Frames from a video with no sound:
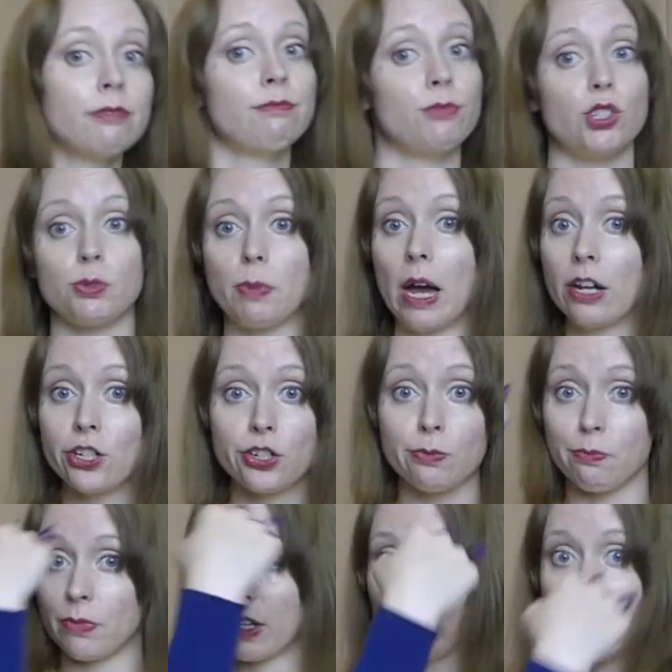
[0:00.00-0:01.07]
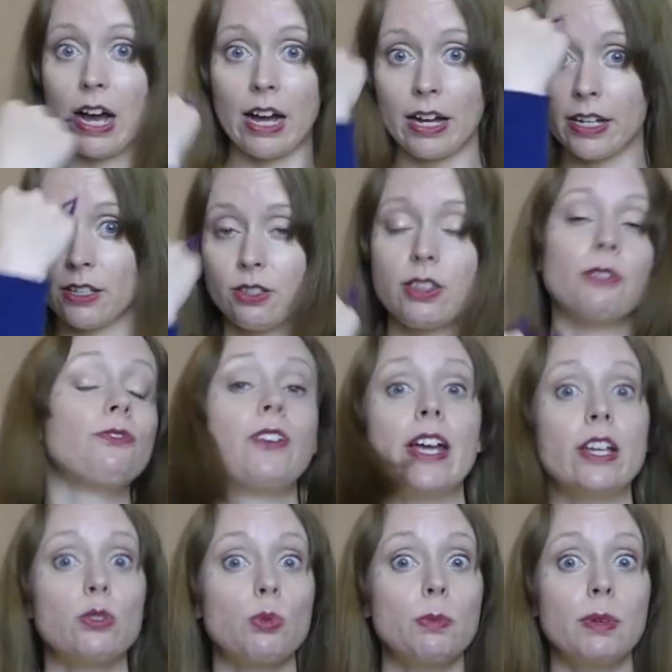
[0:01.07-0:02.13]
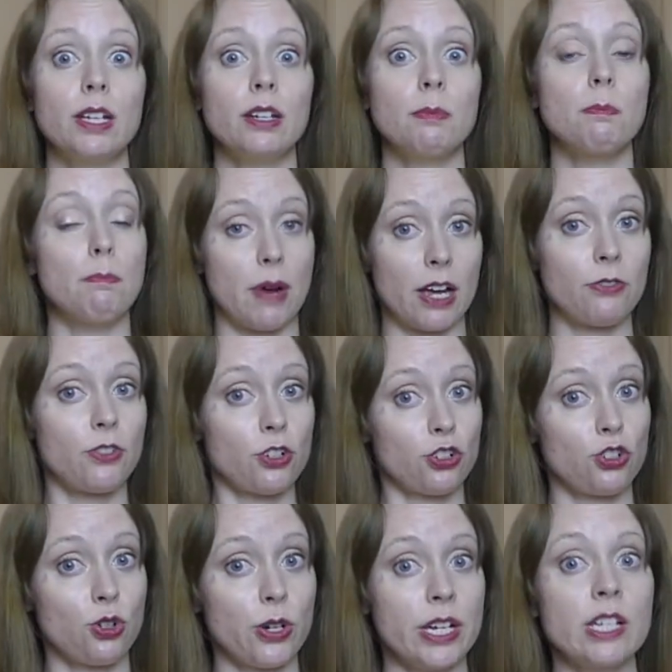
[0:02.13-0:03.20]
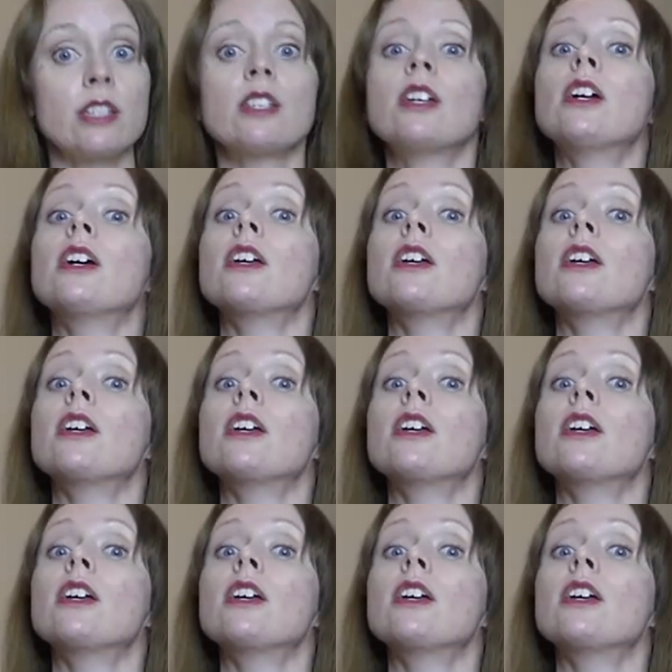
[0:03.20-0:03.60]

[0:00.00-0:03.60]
just punch them. Eyes, the face would be my first choice.